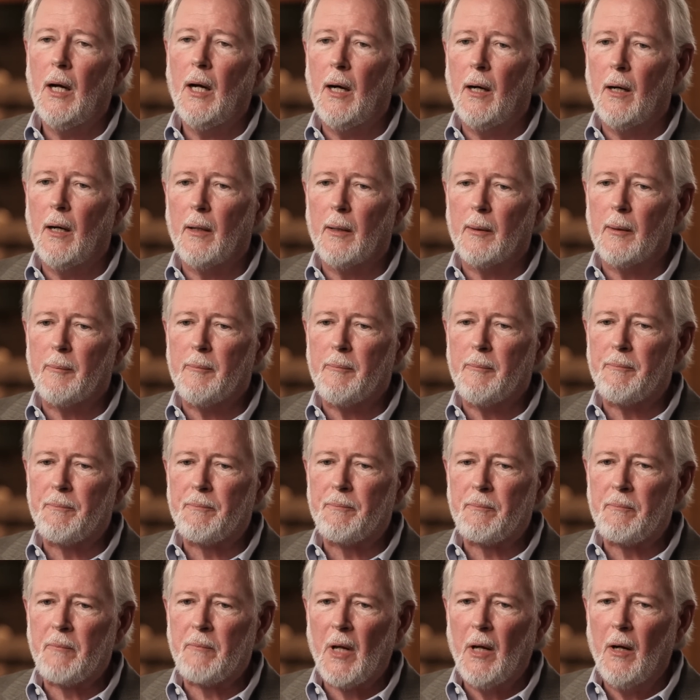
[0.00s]
a
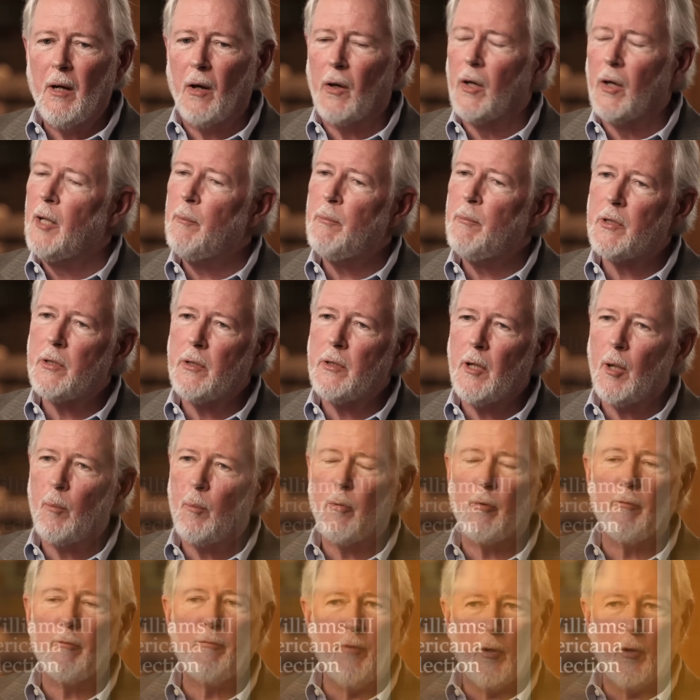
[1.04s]
limited number of